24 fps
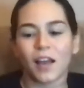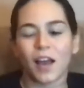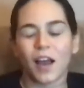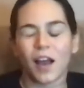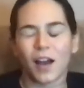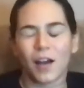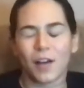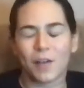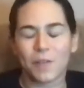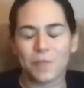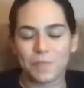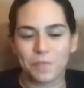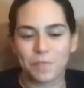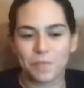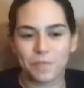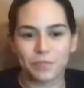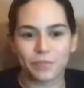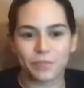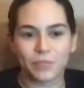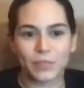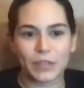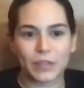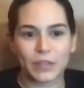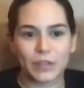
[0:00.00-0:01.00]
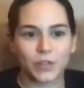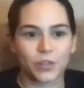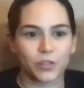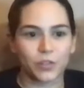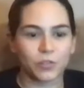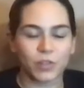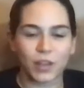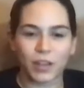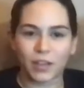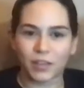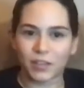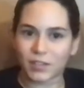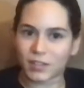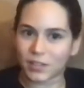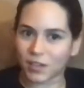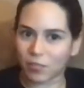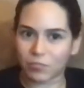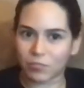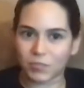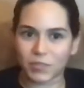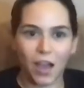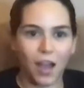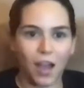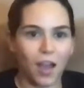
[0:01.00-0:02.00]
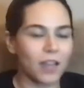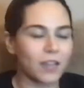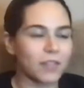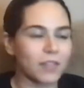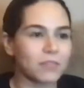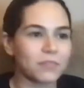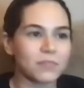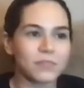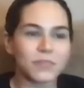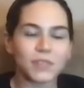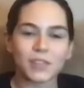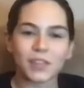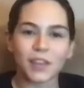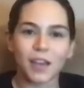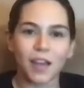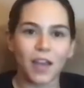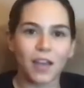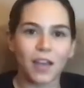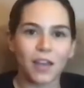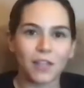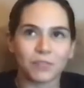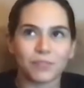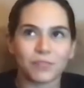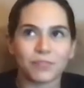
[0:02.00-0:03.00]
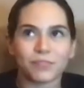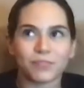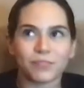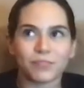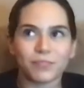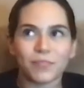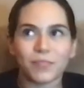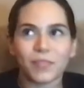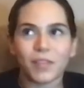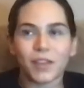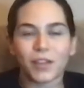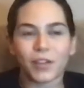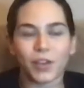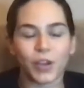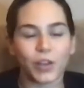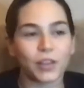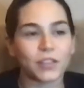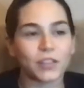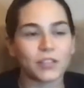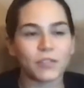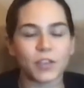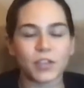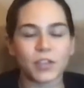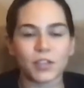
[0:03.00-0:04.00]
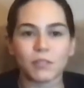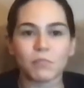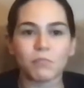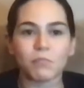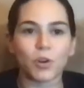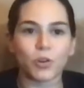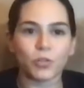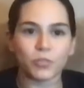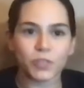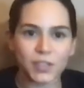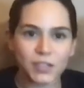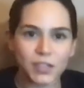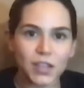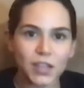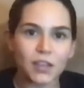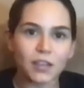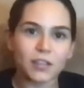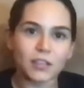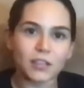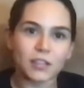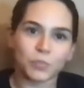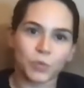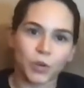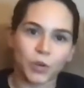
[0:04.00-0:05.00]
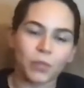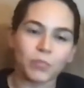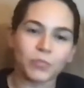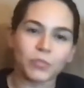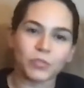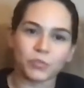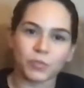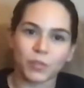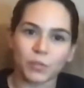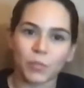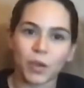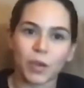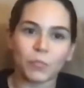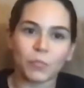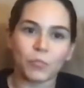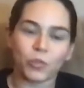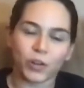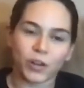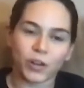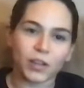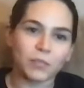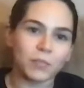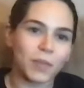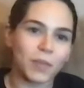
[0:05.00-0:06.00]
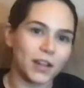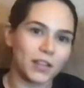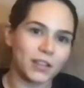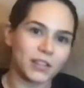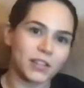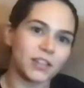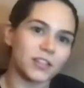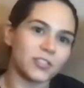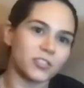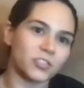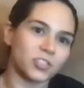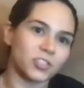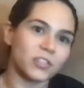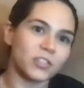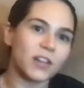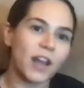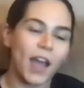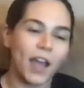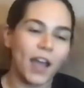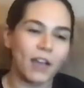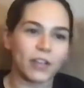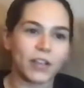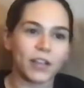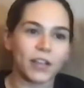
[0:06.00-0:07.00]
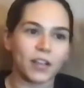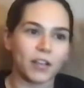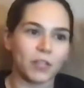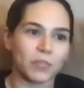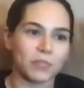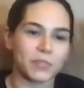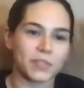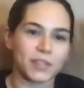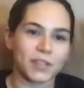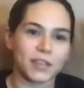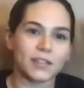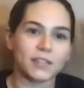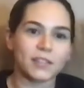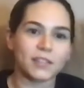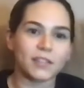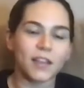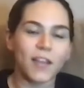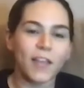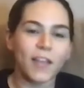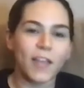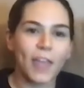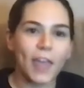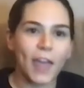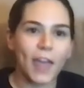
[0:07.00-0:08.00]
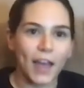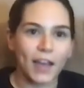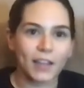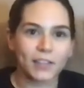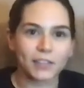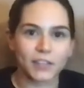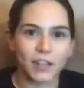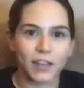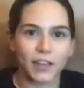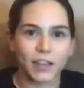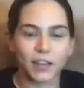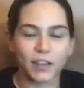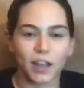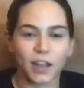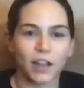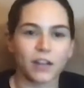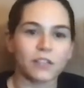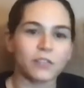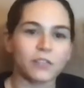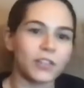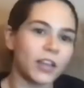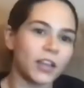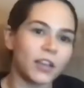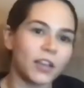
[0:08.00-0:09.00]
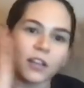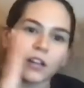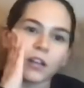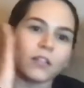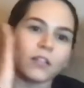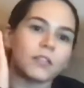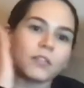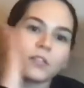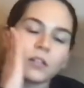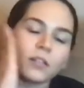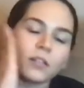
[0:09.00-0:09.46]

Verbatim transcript: um, you know like sometimes eh, okay let's face it most days when i'm doing my morning meditation eric comes in and like kind of like you know